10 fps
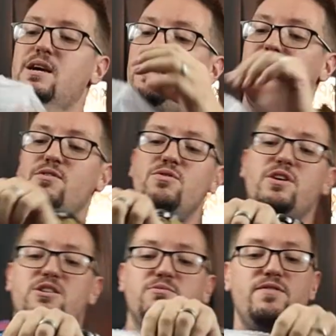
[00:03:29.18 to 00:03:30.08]
If you look
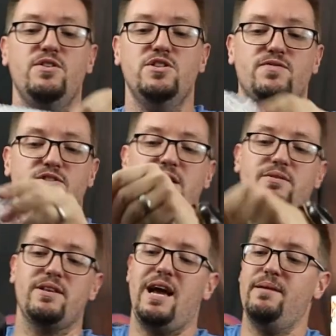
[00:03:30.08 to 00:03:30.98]
at the reviews for
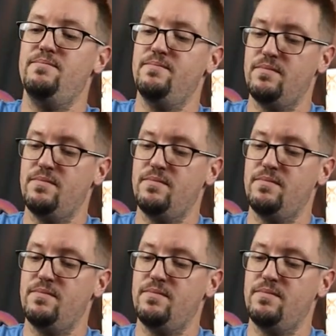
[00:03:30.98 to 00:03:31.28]
Secretlab,